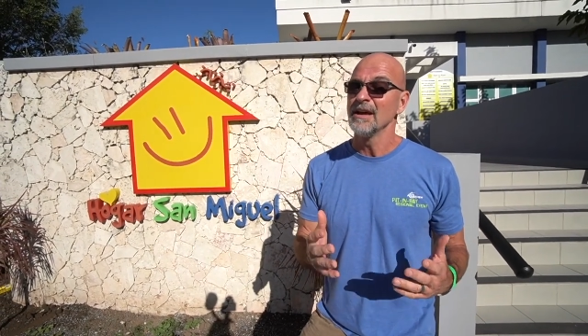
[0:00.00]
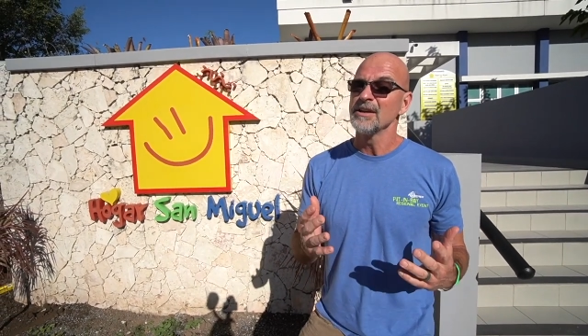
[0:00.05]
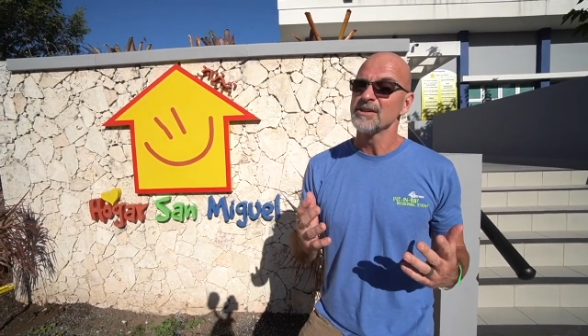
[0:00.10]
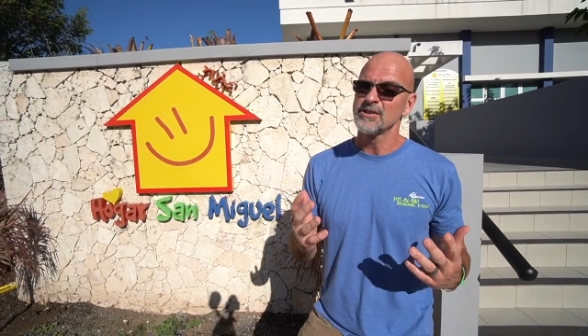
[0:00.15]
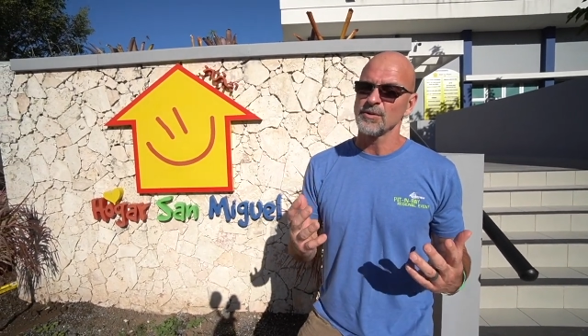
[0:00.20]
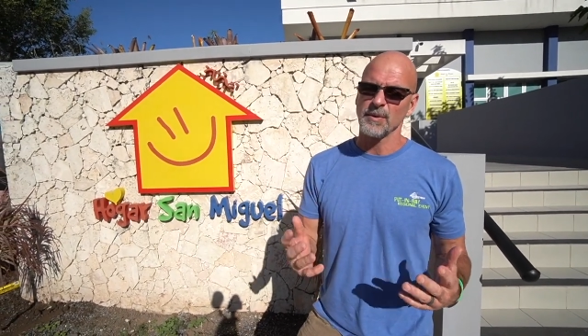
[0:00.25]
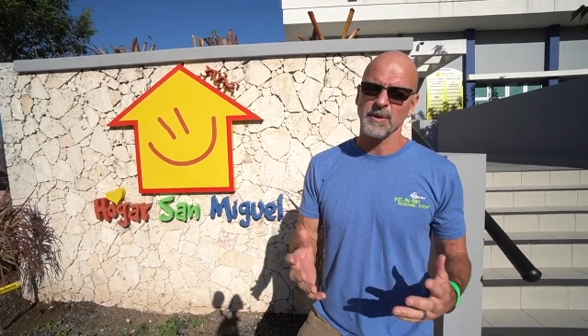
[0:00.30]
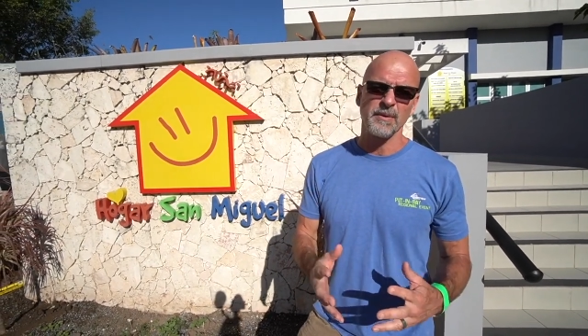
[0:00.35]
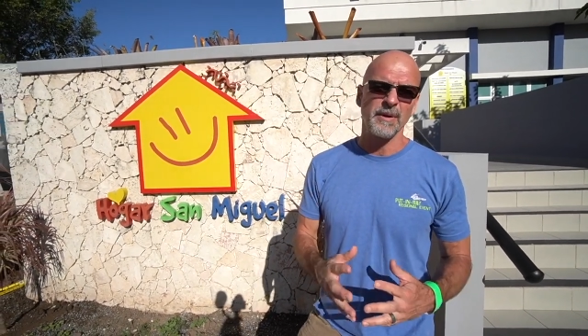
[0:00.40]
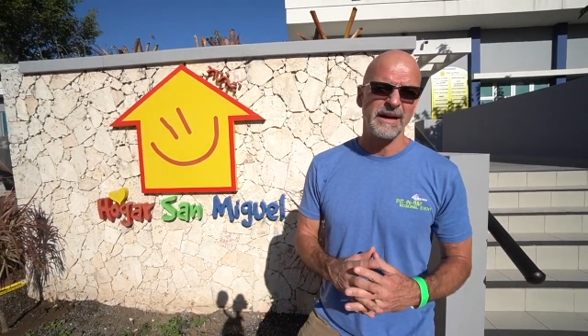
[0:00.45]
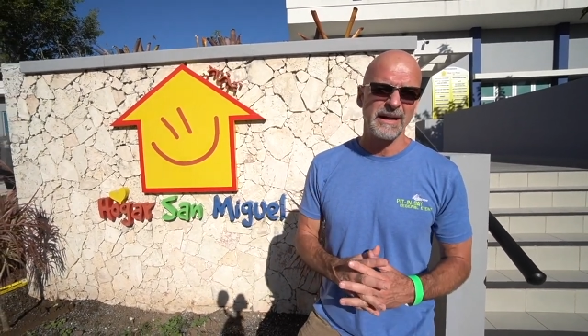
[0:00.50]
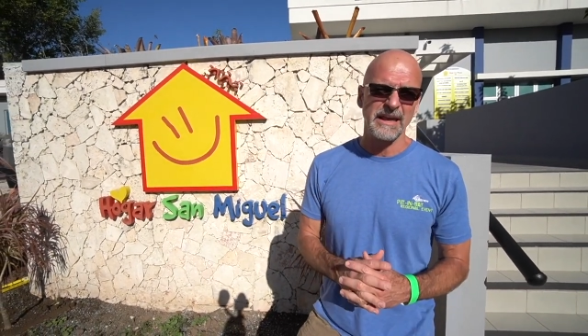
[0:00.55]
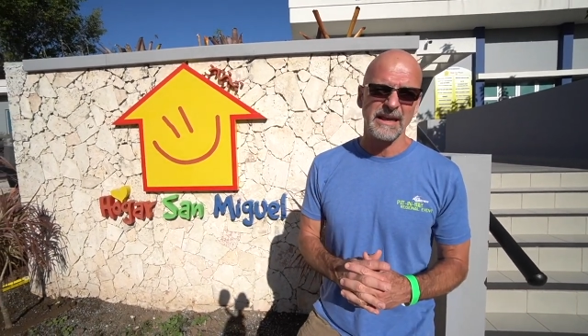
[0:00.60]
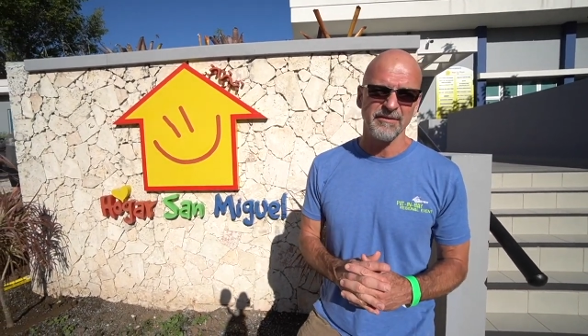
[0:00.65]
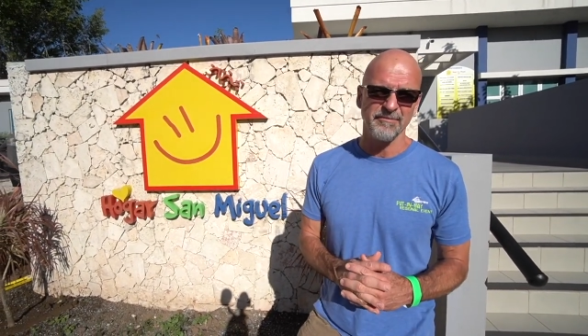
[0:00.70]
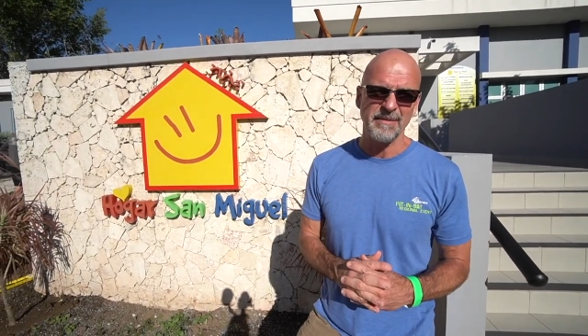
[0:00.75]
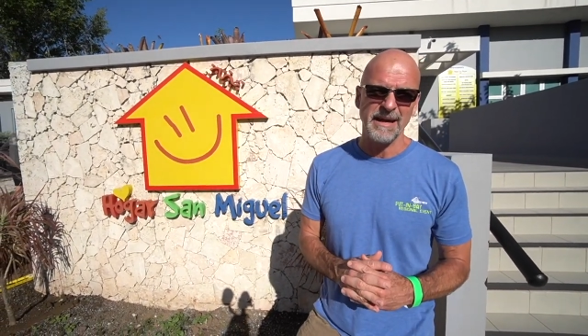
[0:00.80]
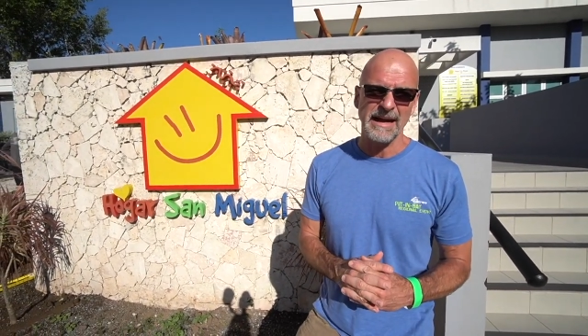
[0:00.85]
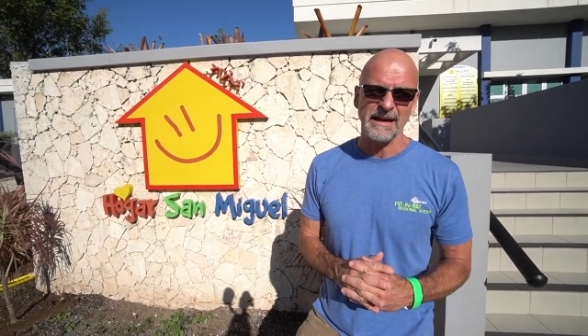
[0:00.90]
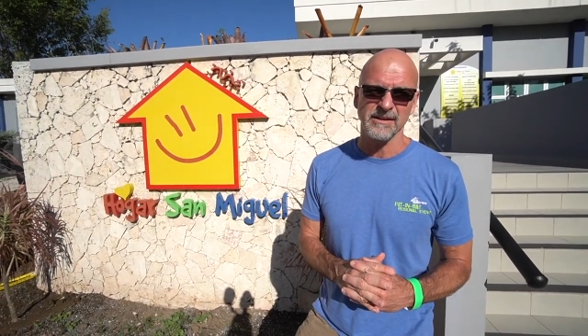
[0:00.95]
So we want to
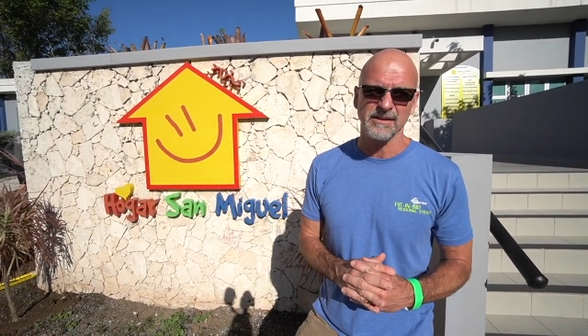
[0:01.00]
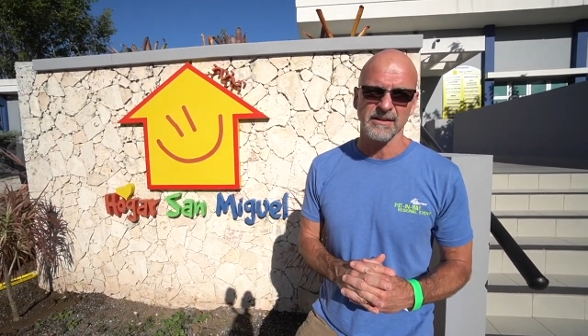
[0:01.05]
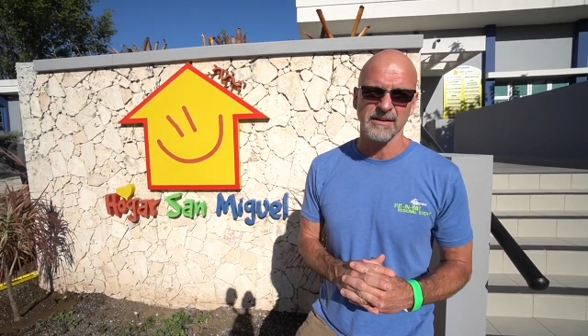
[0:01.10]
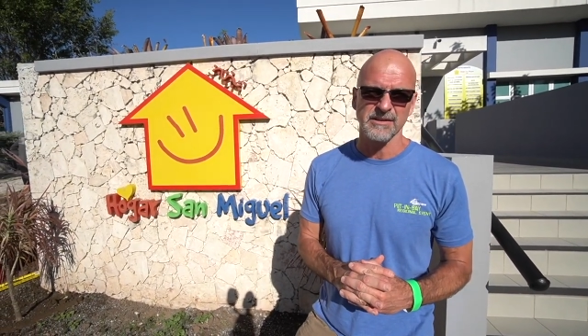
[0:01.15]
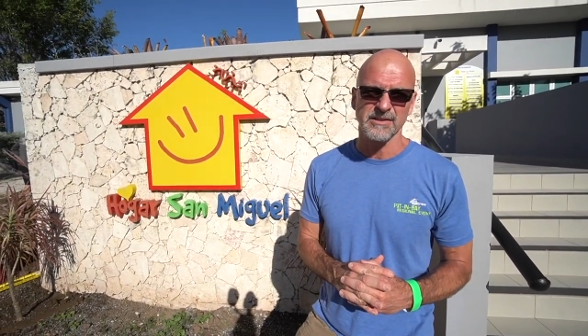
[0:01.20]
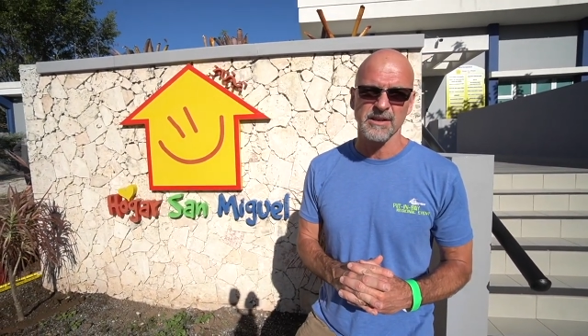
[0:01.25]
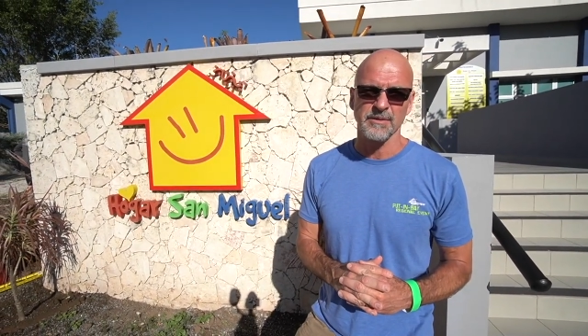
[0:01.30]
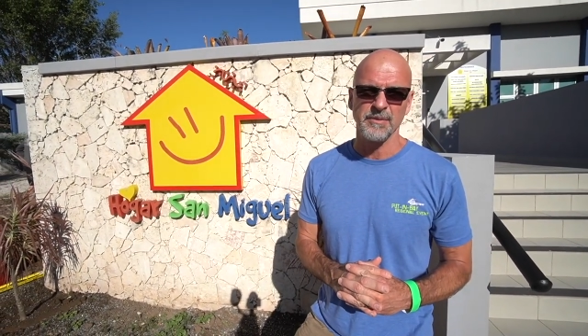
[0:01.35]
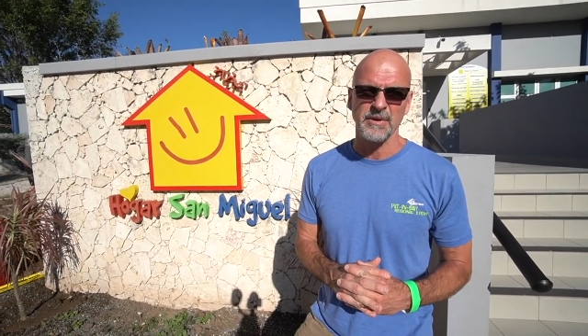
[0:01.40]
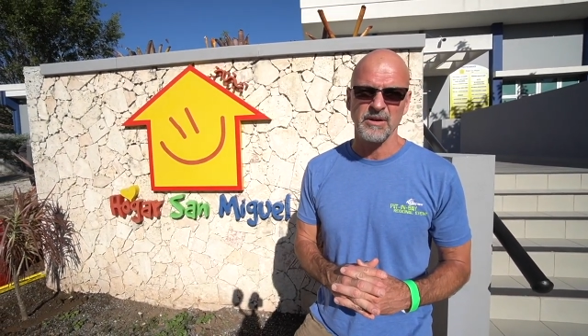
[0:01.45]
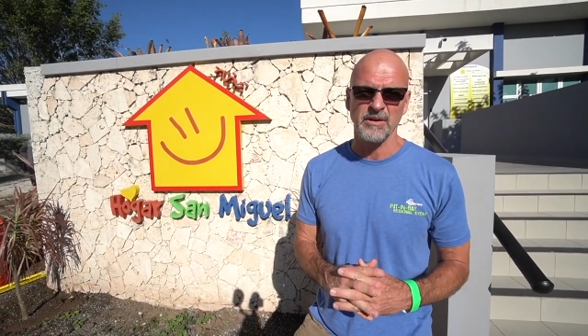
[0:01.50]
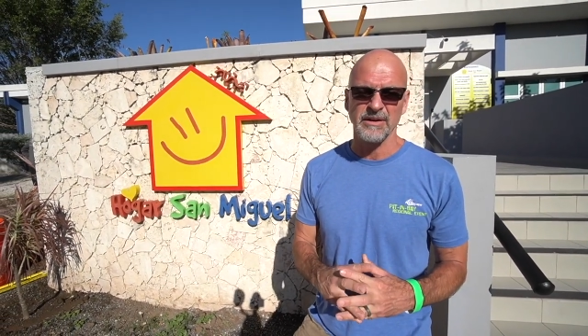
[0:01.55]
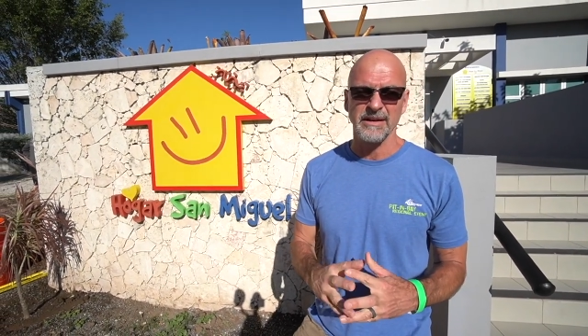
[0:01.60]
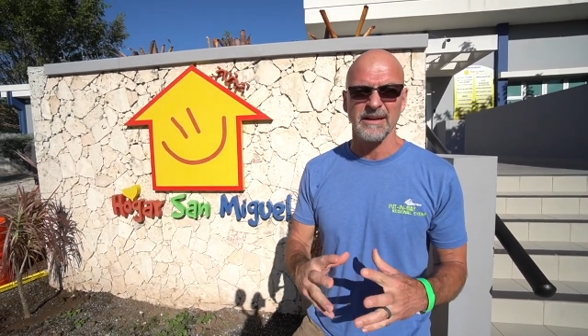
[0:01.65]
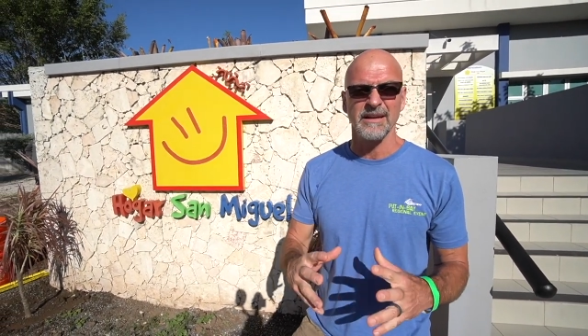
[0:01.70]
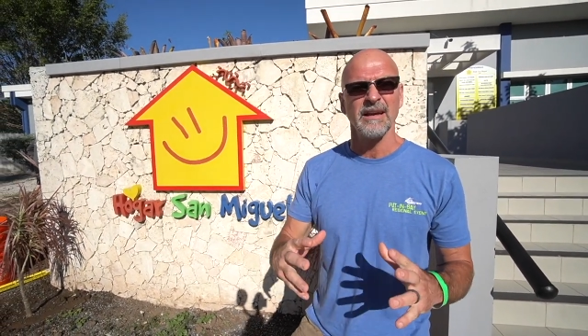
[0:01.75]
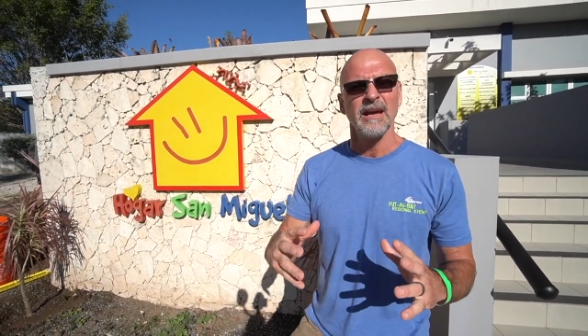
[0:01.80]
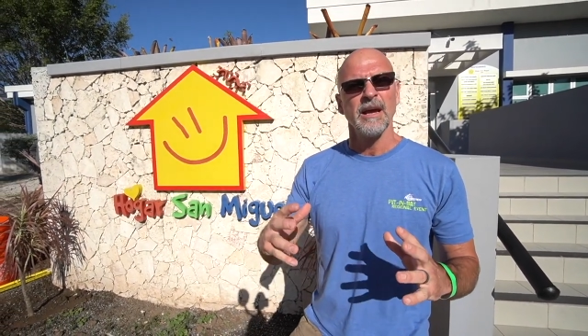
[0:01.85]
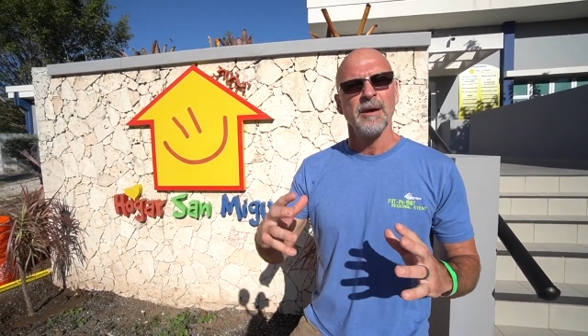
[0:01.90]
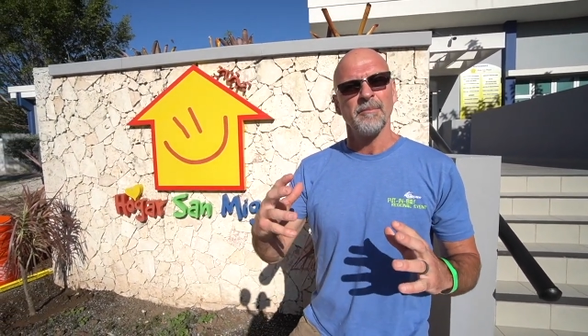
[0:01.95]
give back to this community